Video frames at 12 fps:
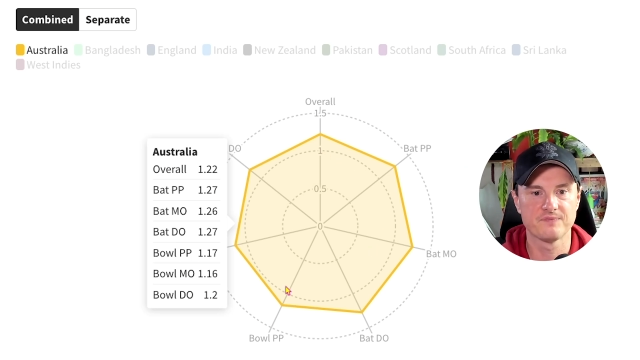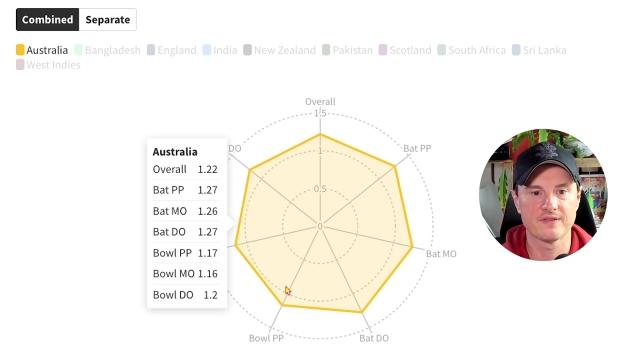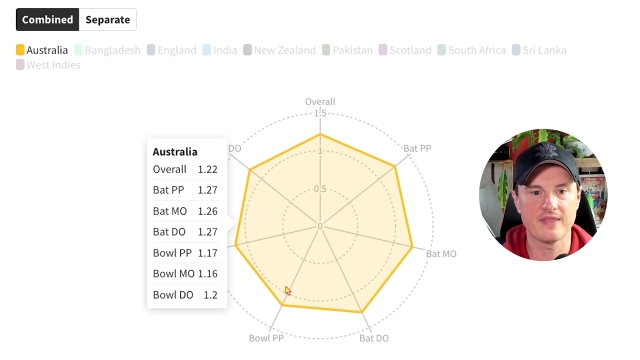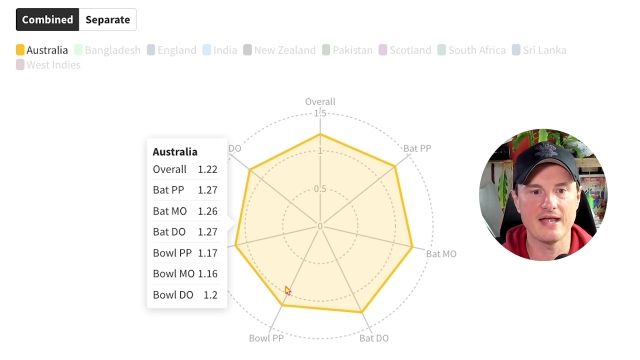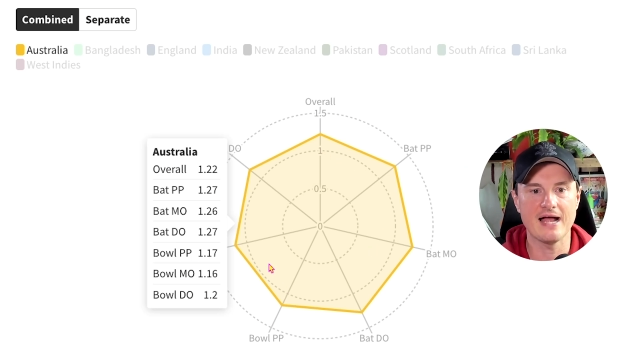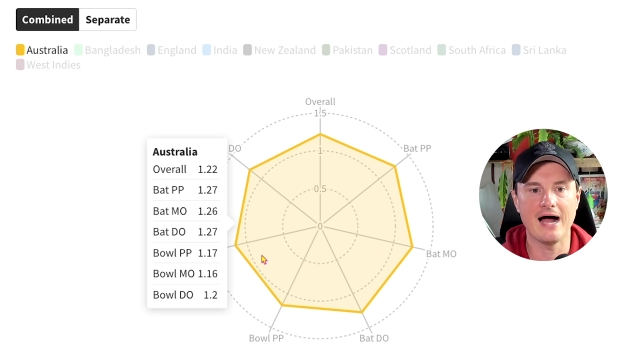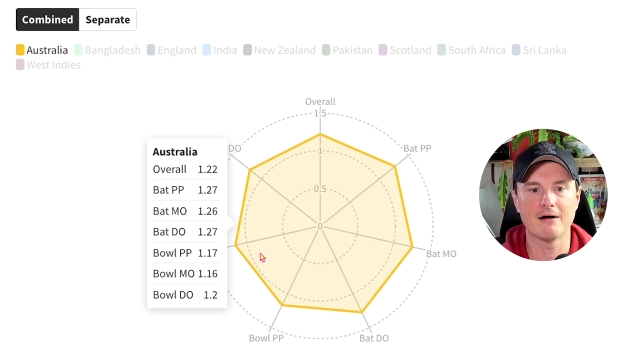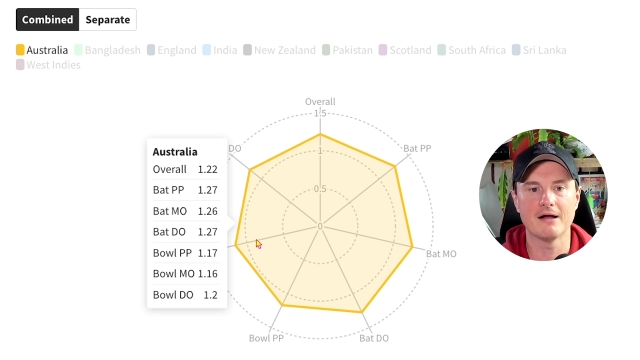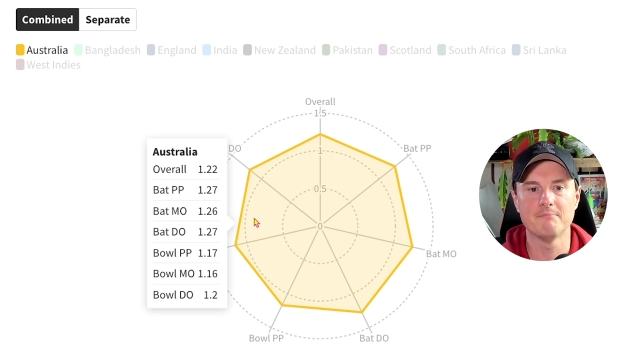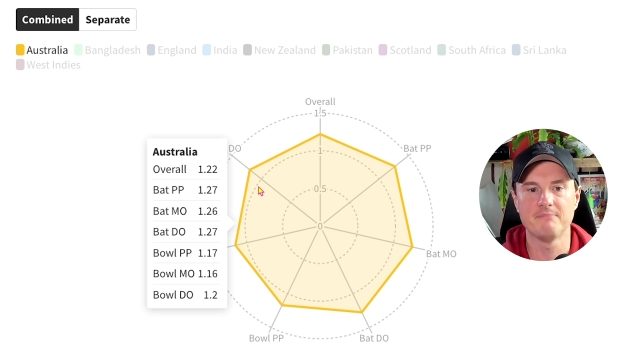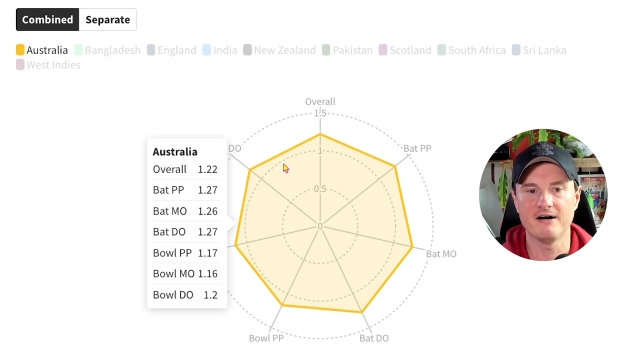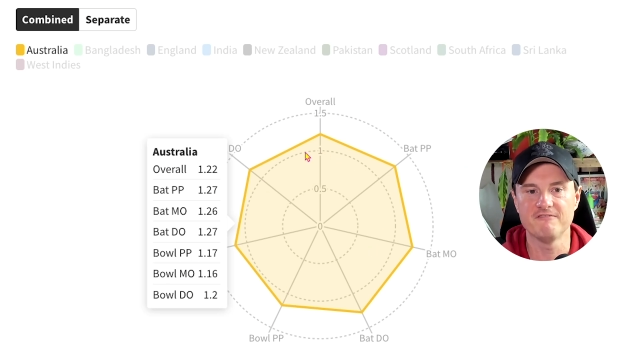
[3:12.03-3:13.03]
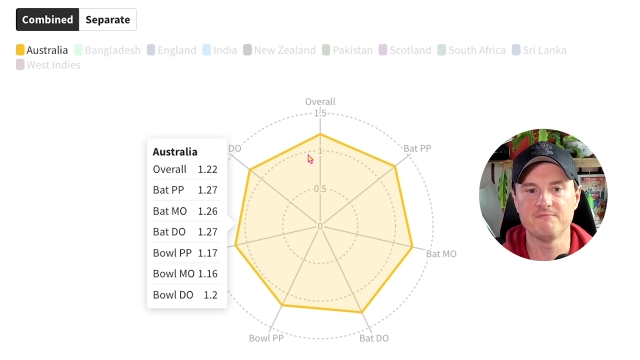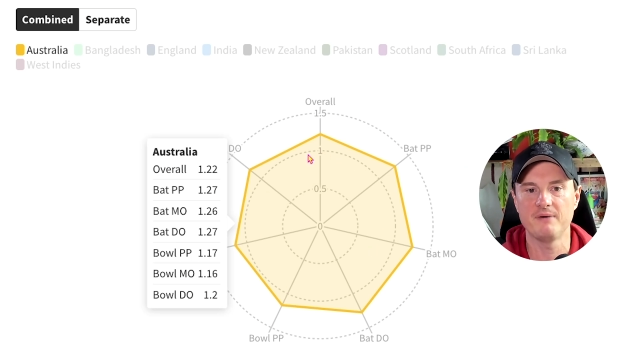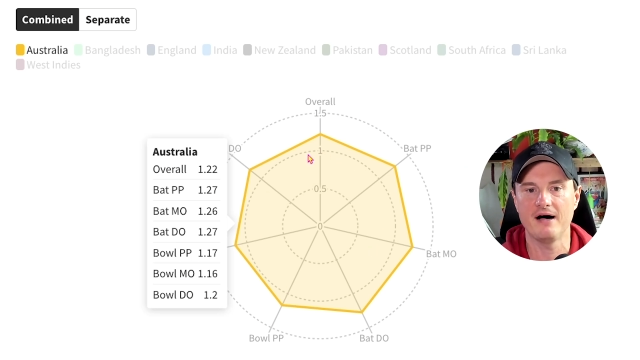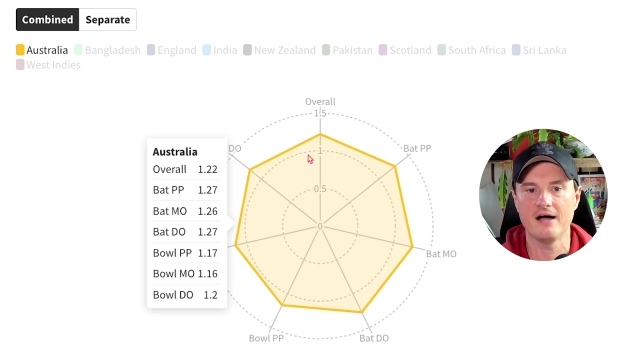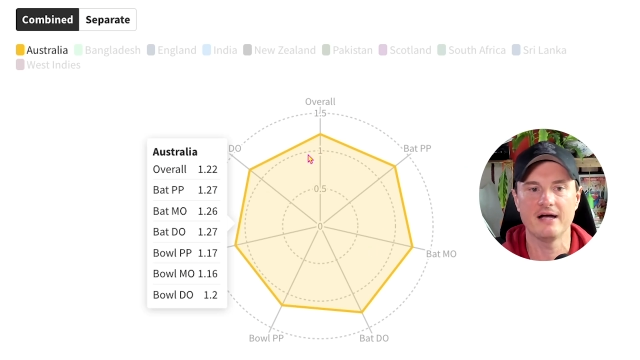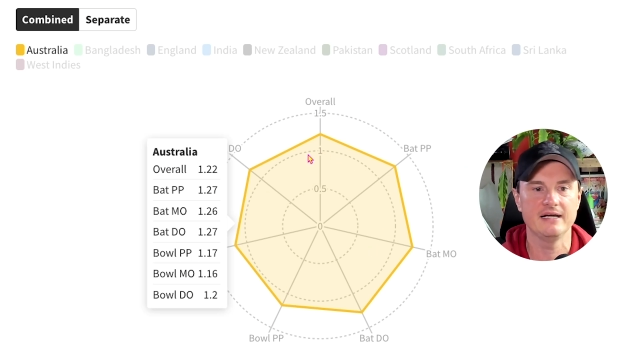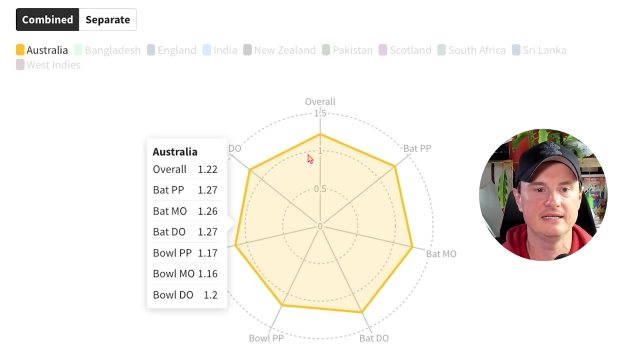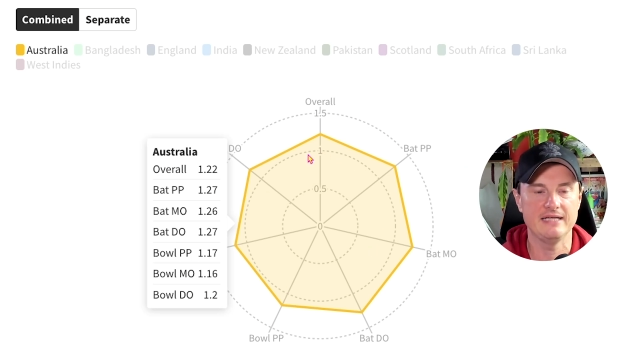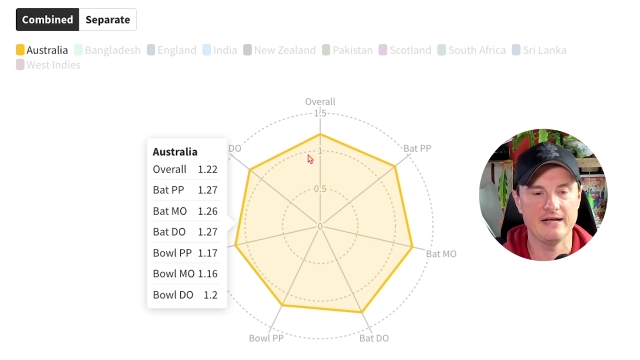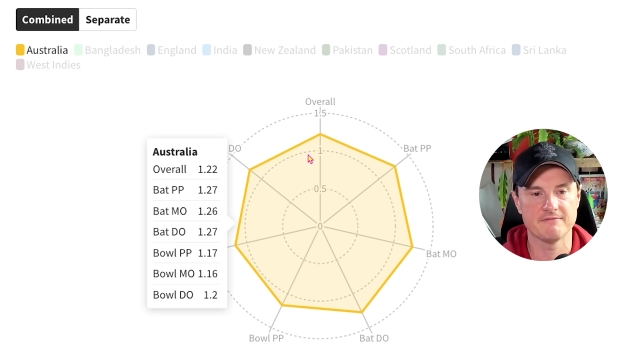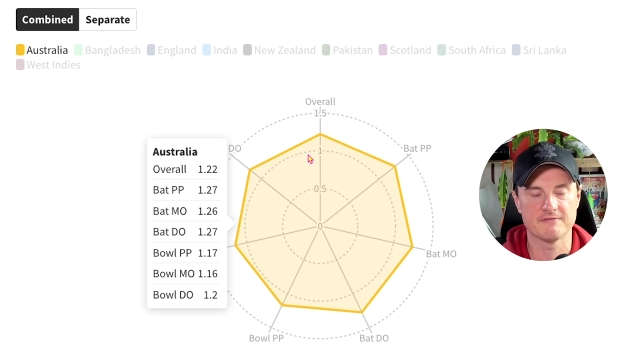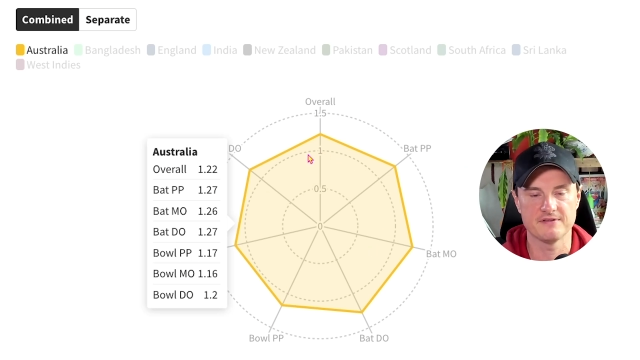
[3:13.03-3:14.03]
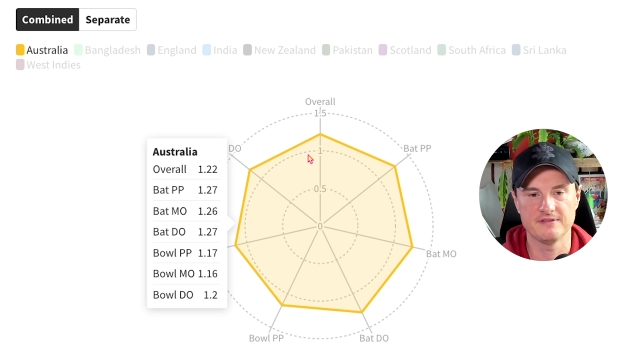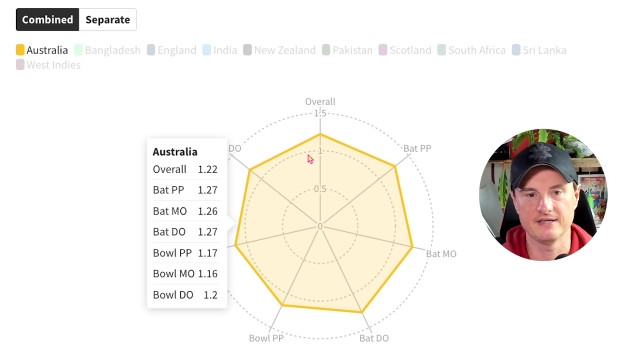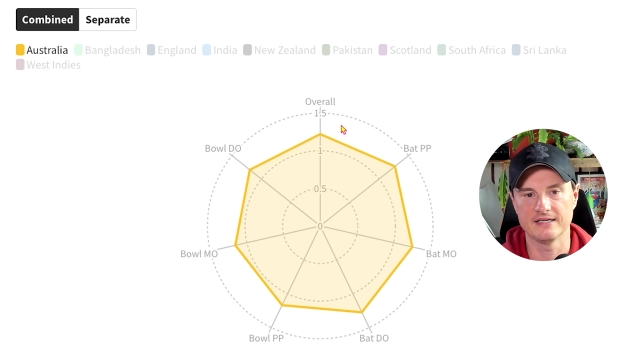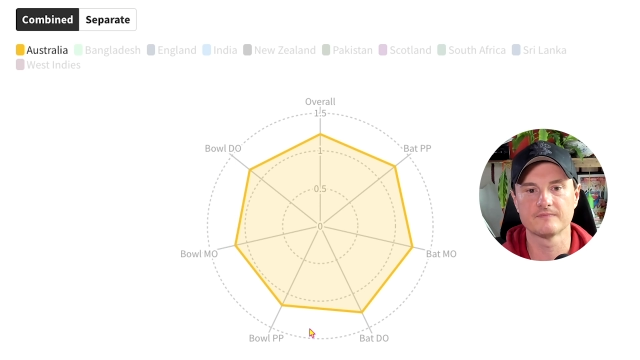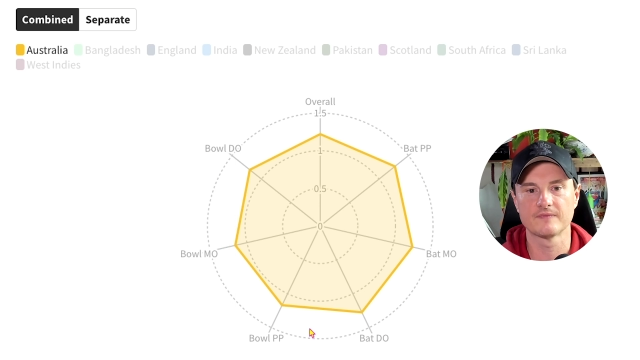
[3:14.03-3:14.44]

They are above par in everything.